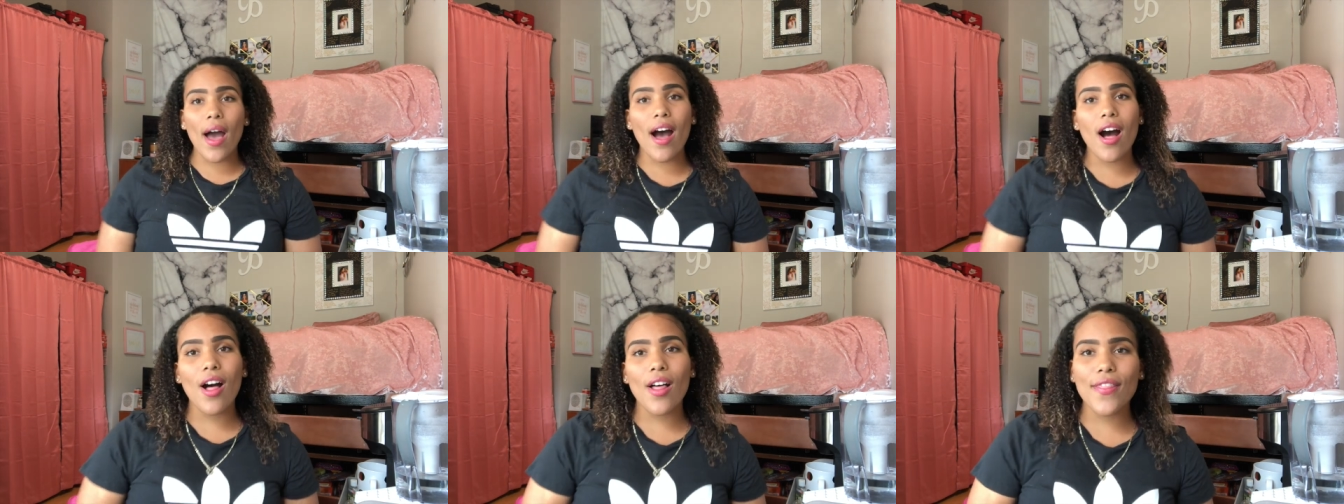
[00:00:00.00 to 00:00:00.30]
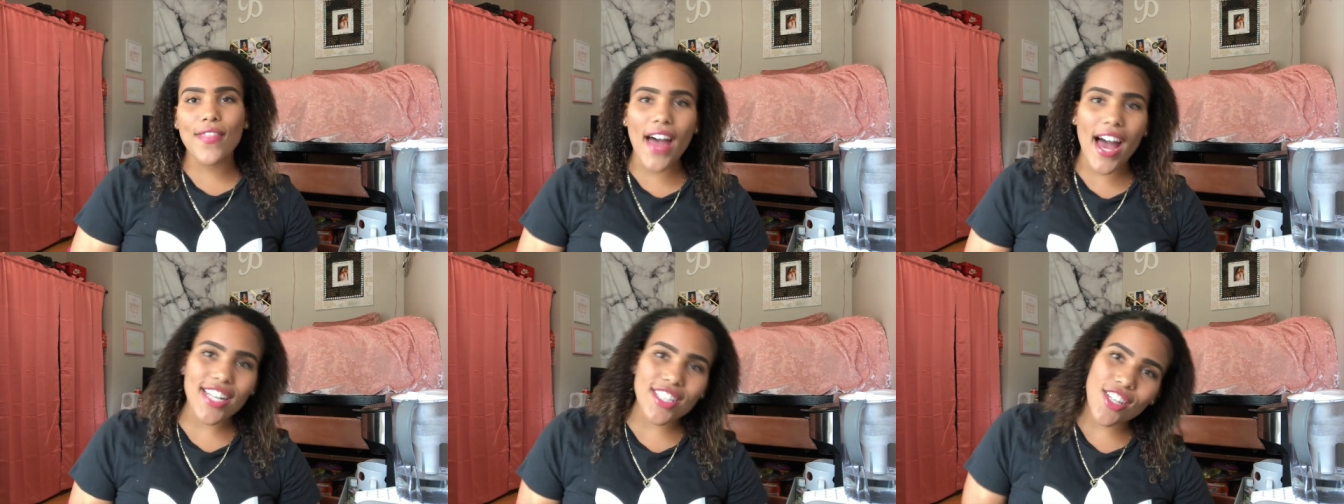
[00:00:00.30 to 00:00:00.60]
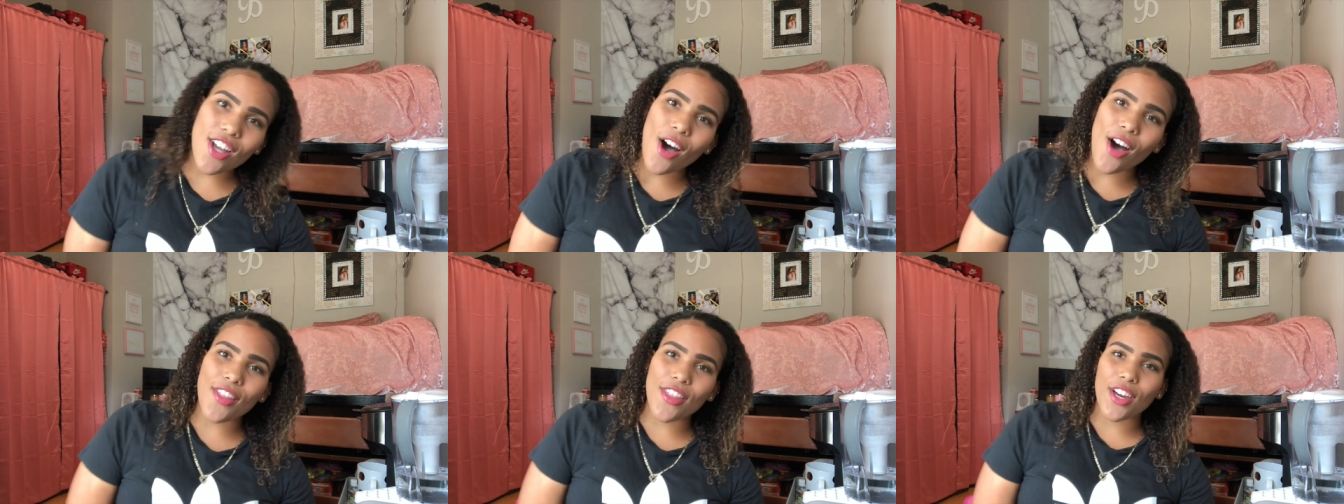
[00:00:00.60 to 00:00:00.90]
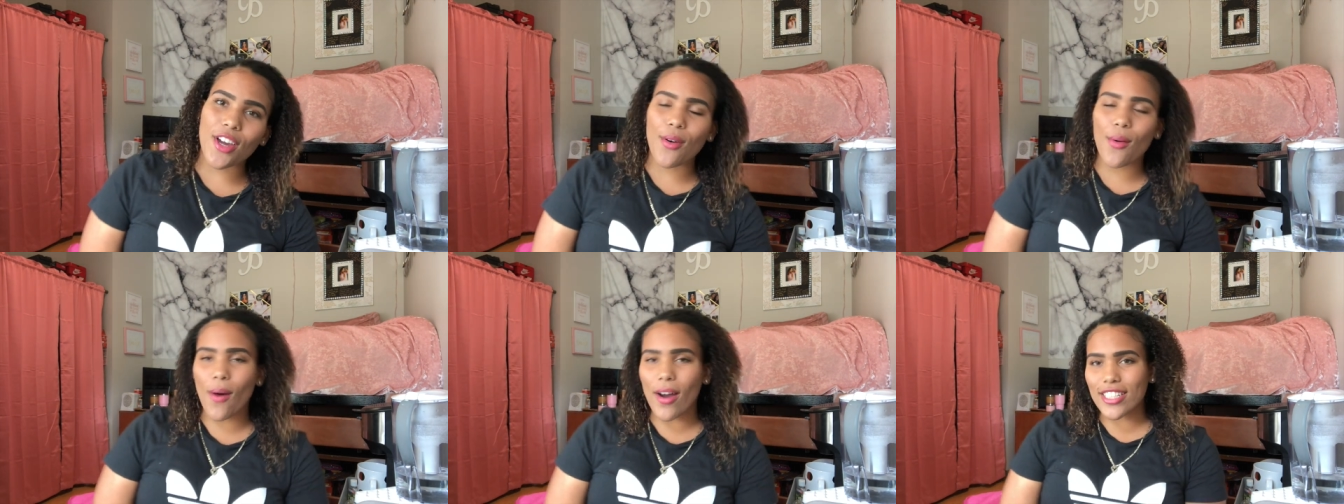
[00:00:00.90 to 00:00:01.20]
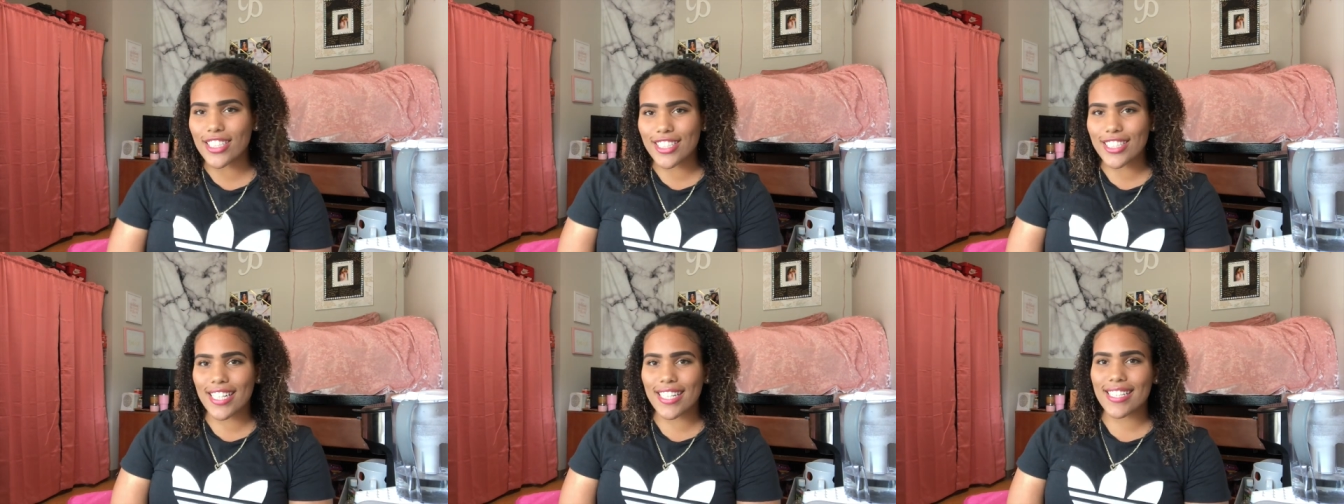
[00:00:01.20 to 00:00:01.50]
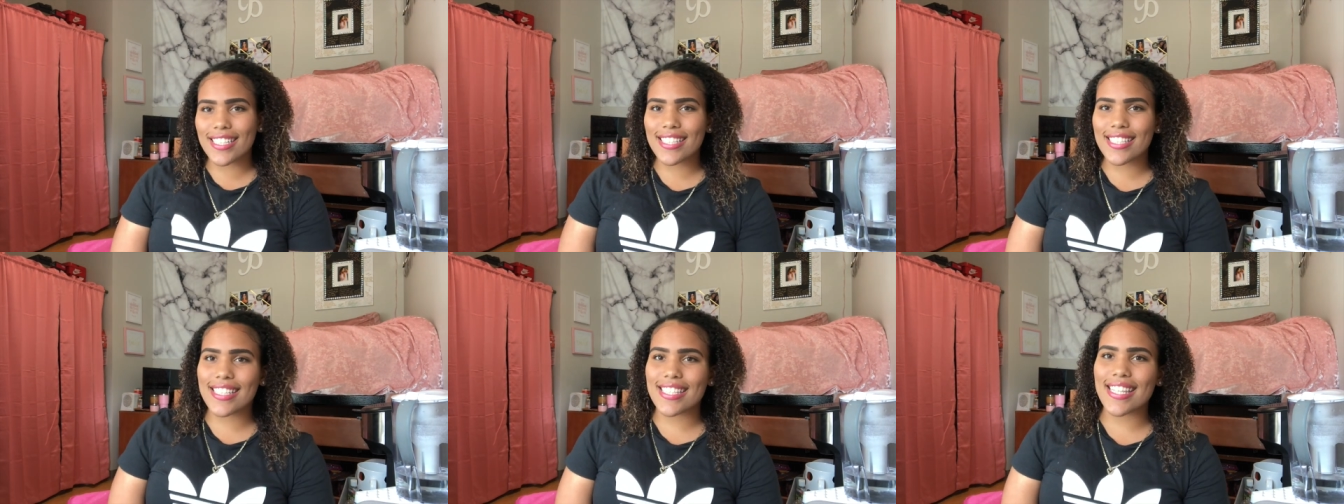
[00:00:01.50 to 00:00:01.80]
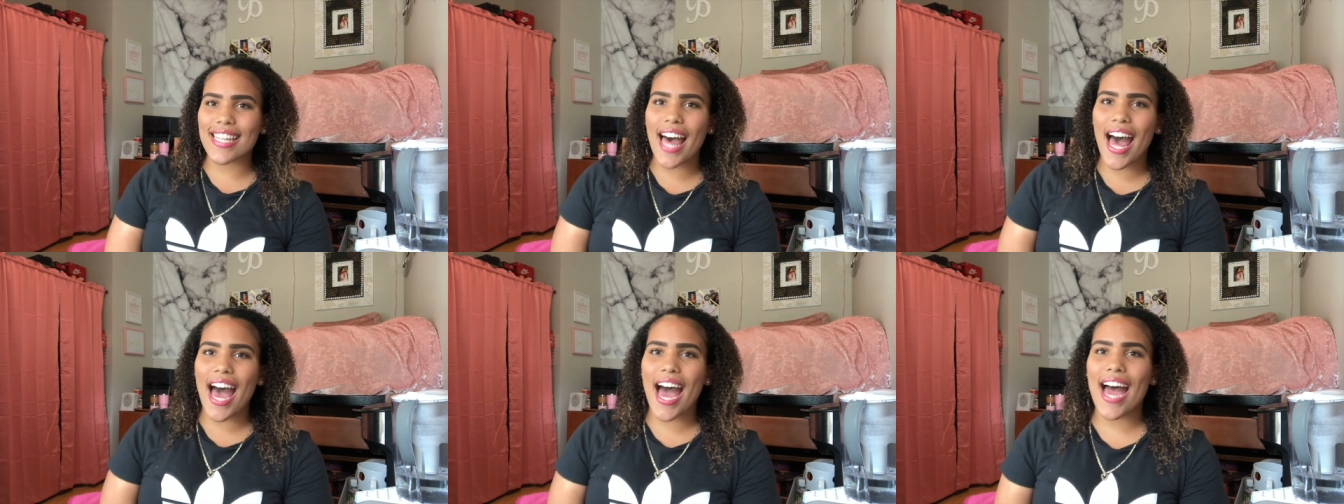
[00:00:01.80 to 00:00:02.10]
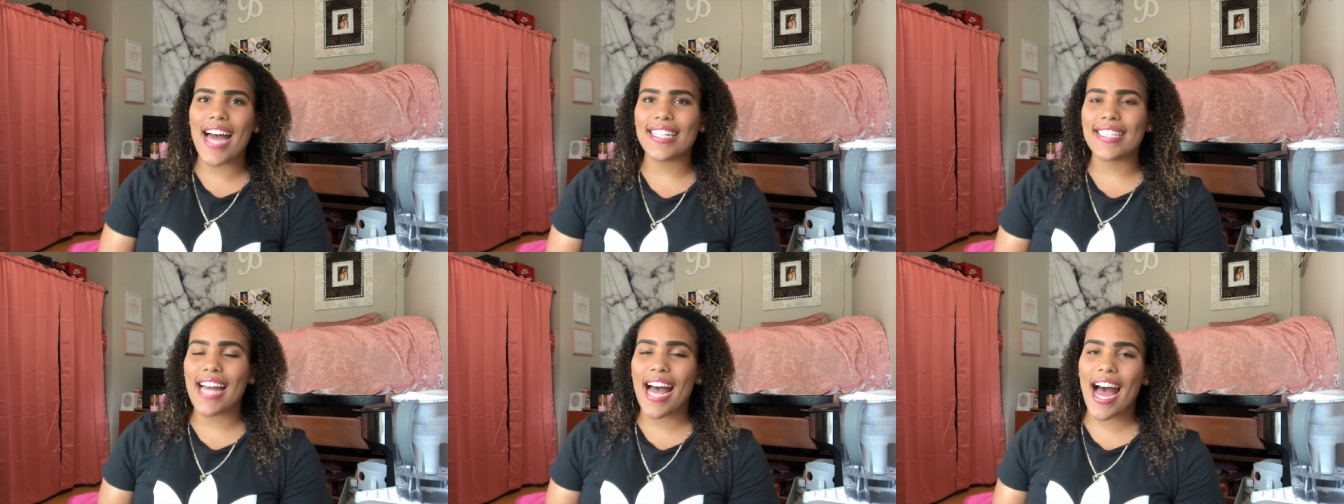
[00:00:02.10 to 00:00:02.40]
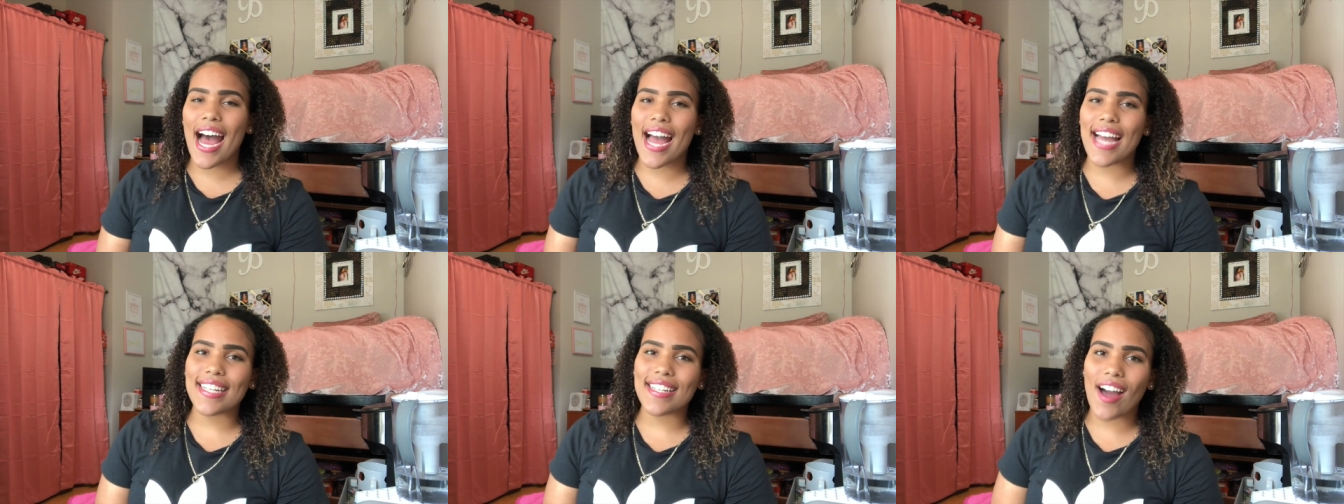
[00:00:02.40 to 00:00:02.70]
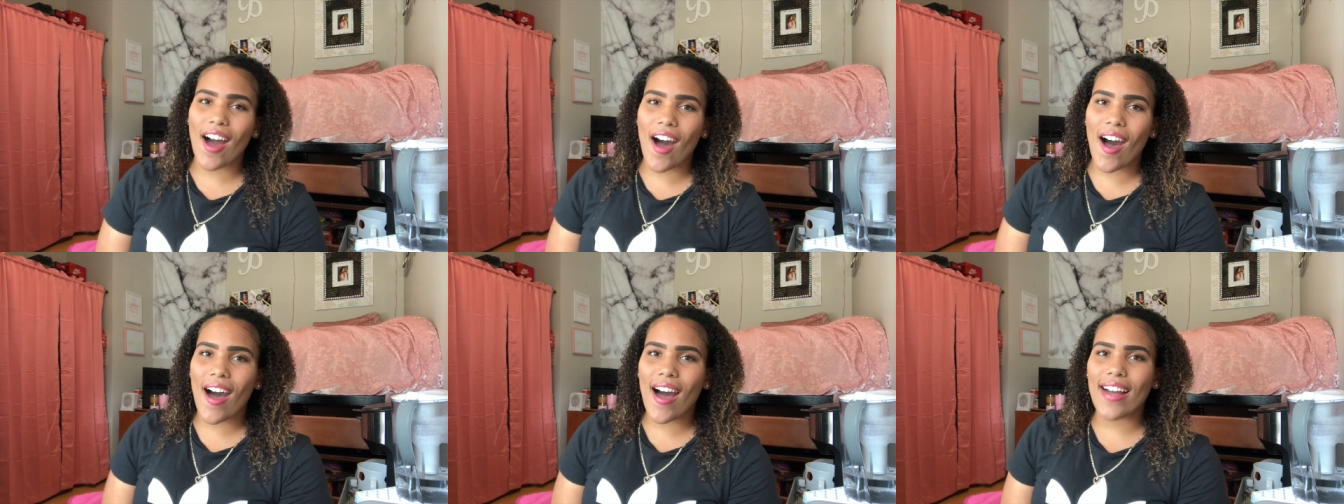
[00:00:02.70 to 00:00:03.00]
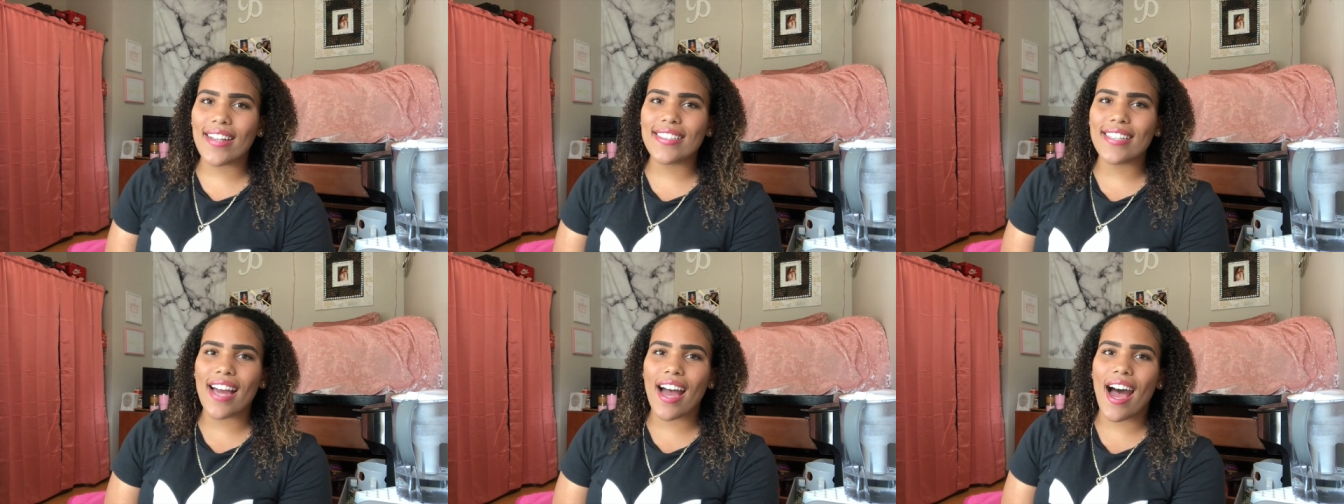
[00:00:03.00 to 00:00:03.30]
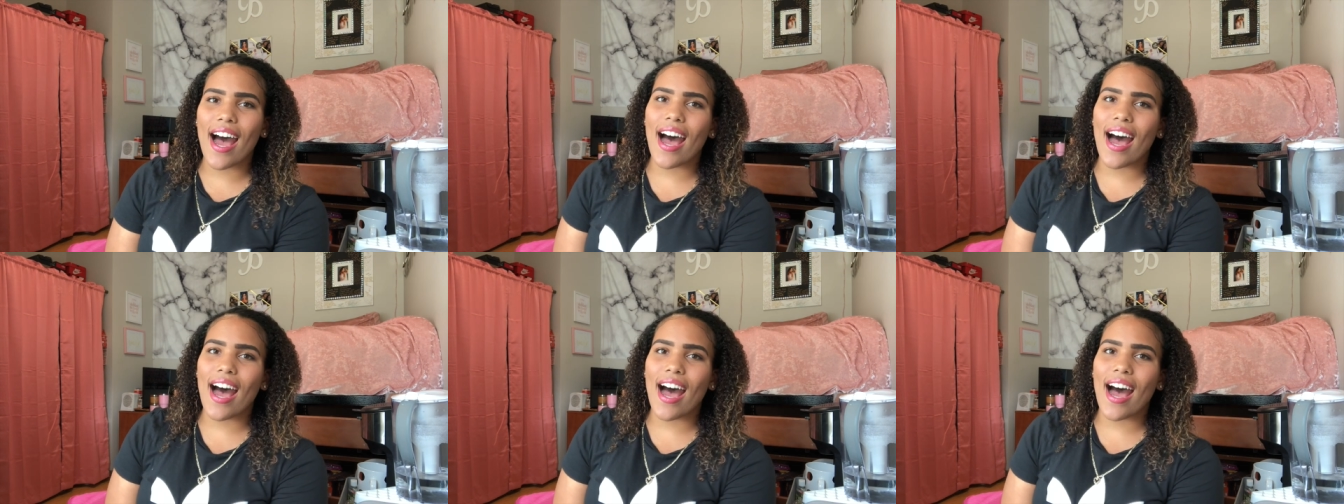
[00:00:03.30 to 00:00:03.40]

well, that's all the questions that I got.